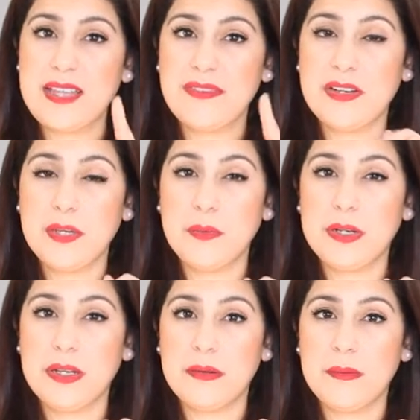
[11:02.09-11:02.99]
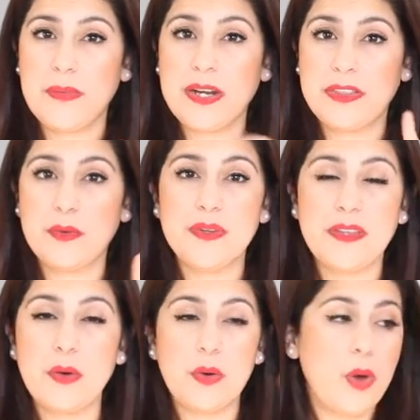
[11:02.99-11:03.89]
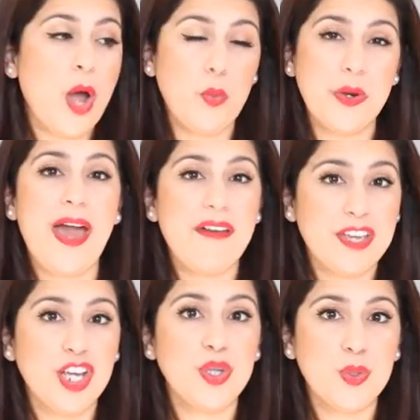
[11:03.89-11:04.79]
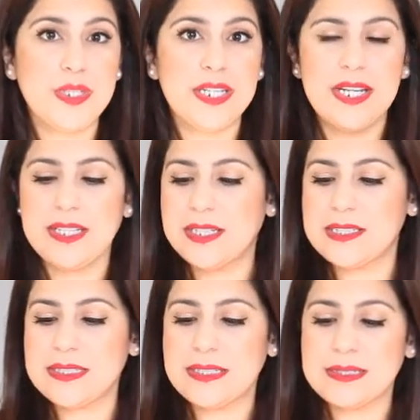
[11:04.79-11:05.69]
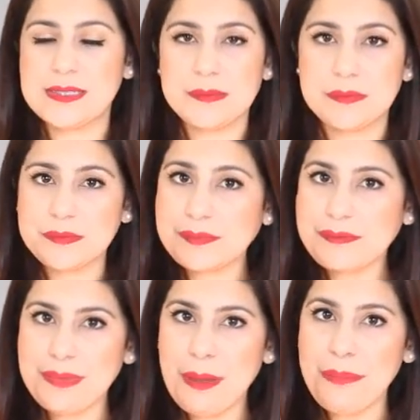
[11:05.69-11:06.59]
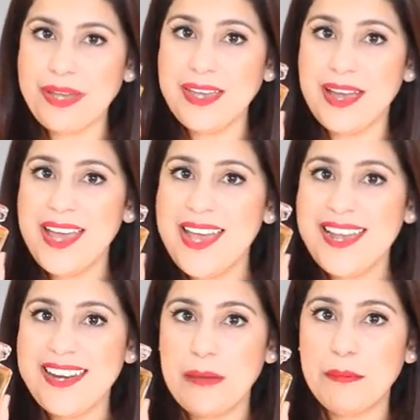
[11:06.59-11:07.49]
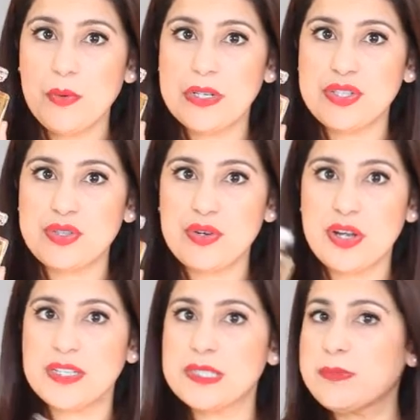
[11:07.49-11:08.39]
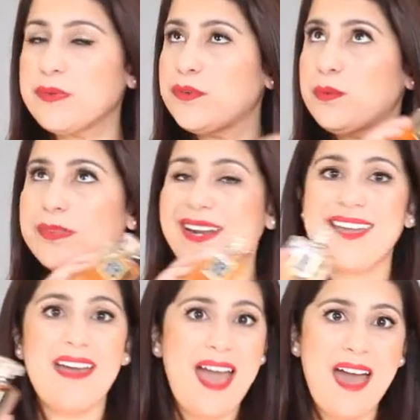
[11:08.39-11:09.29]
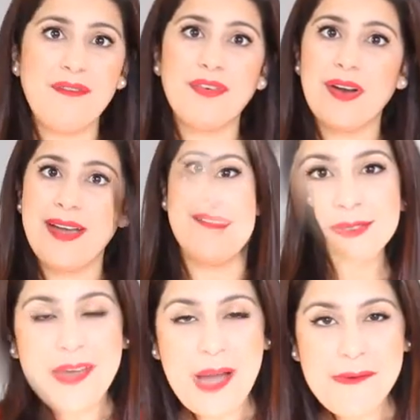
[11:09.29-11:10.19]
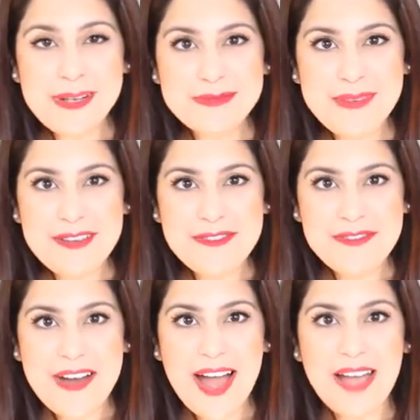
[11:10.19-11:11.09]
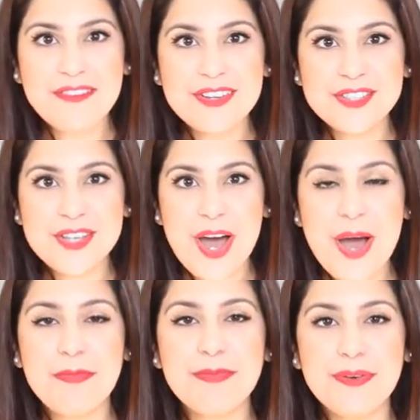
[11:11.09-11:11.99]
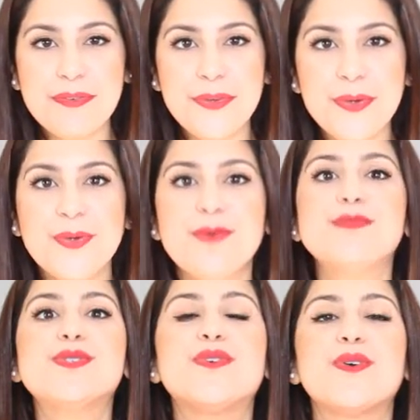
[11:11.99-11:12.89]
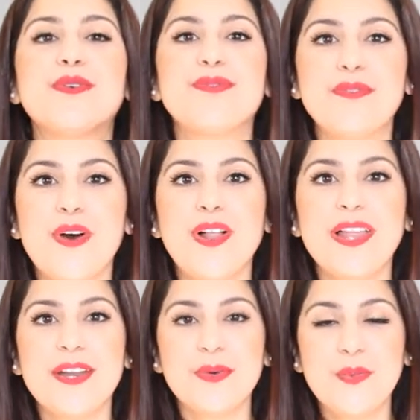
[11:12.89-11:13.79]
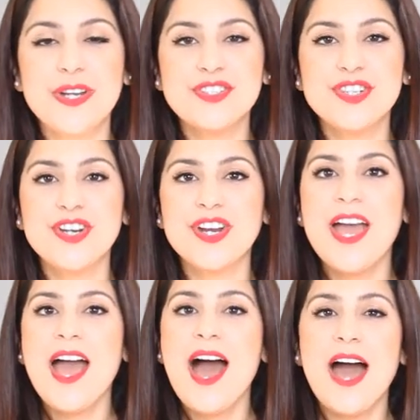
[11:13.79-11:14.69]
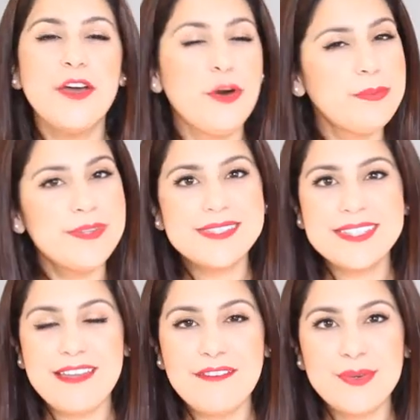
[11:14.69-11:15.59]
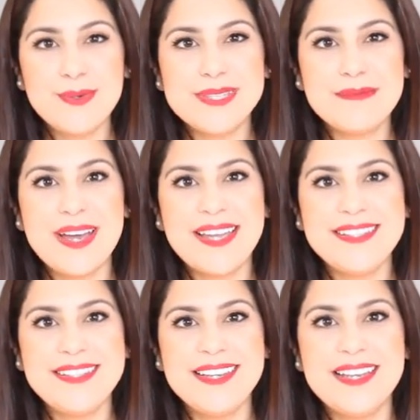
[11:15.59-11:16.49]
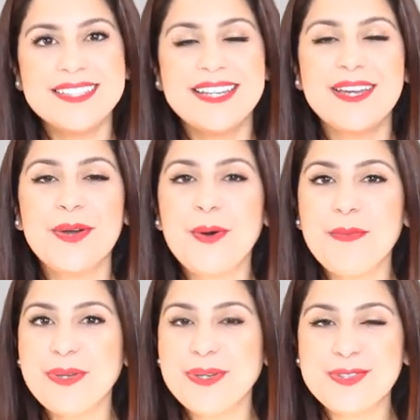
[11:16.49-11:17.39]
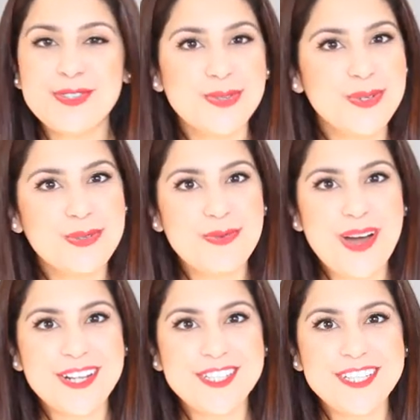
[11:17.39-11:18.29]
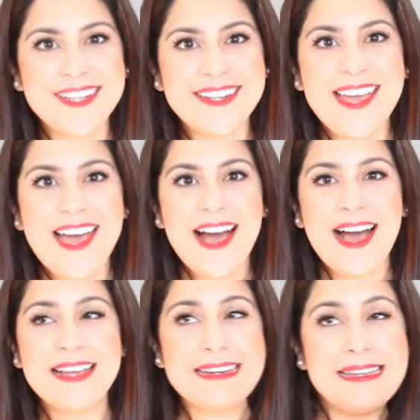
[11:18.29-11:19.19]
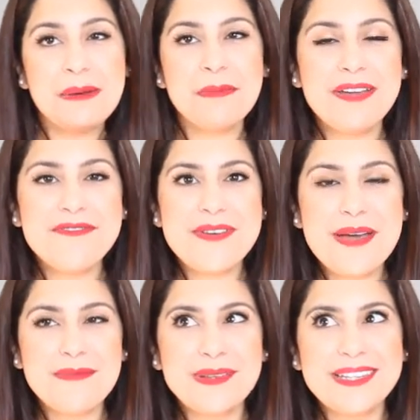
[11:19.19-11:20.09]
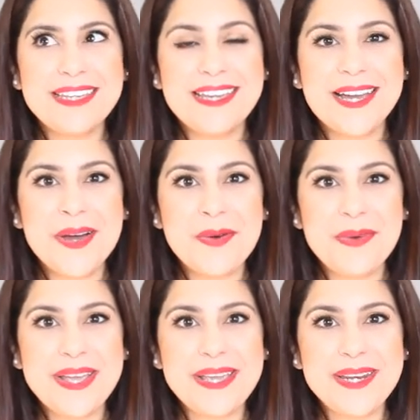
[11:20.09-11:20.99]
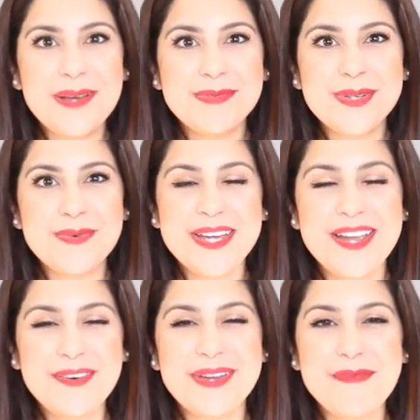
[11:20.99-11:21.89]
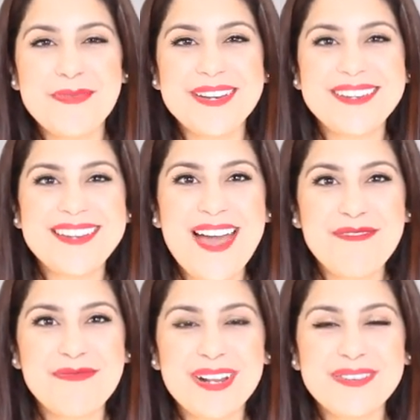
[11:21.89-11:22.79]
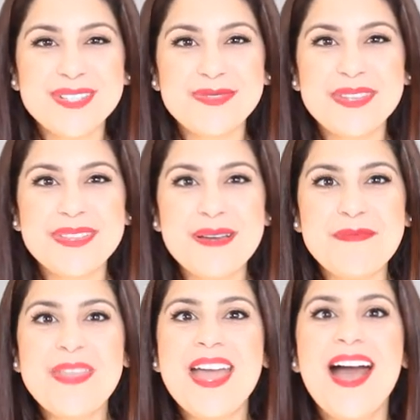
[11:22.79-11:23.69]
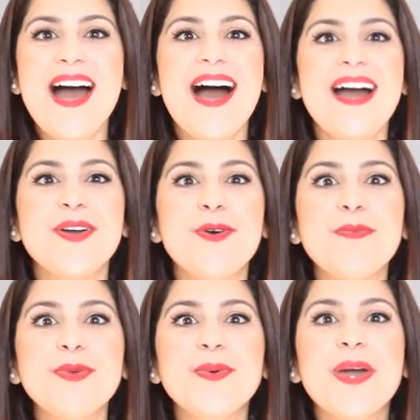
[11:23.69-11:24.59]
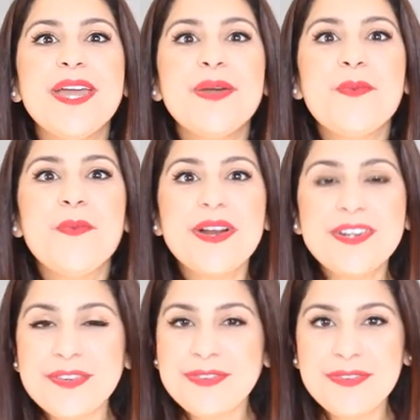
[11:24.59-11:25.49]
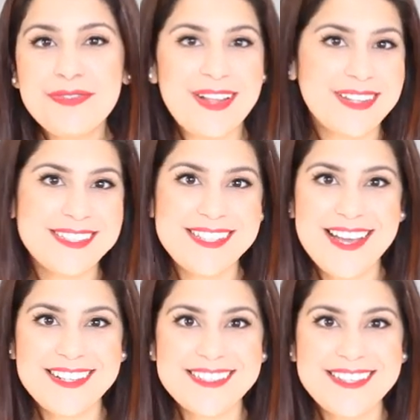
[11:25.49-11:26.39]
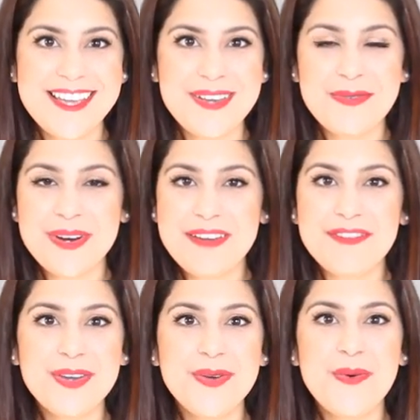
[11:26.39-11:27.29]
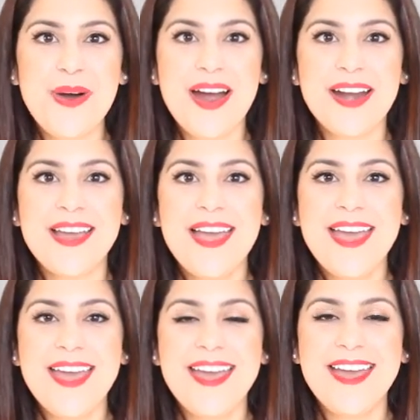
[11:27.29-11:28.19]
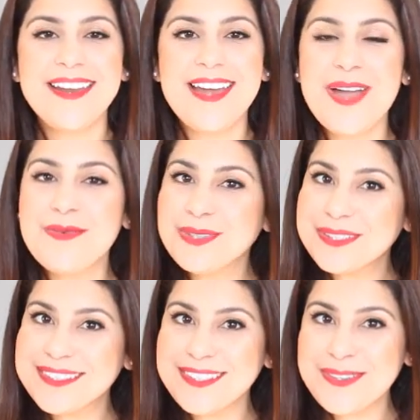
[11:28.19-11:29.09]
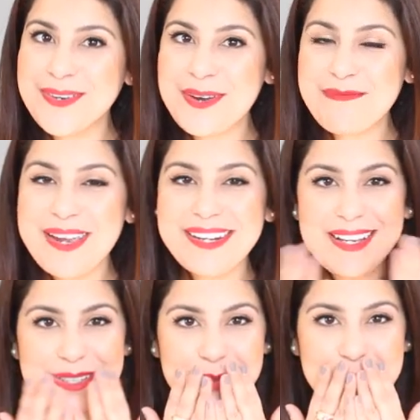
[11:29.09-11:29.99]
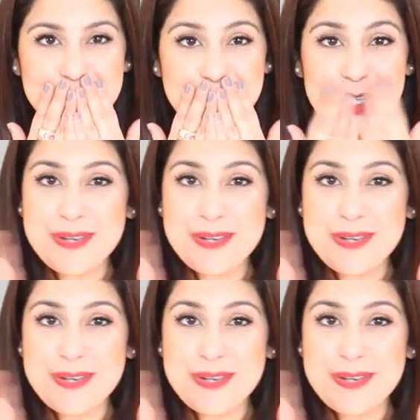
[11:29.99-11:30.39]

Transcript: definitely another one that I would have included in this list. But yeah, number 1 strongest perfume that I ever so that tried. Was my 5 top perfumes for fall and winter. I hope this gave you some ideas, and I hope you enjoyed watching. I can hear my family waking up, so I want to hurry up and have breakfast with them. I hope you a wonderful Valentine's Day wherever you are, and I will see you on my next one.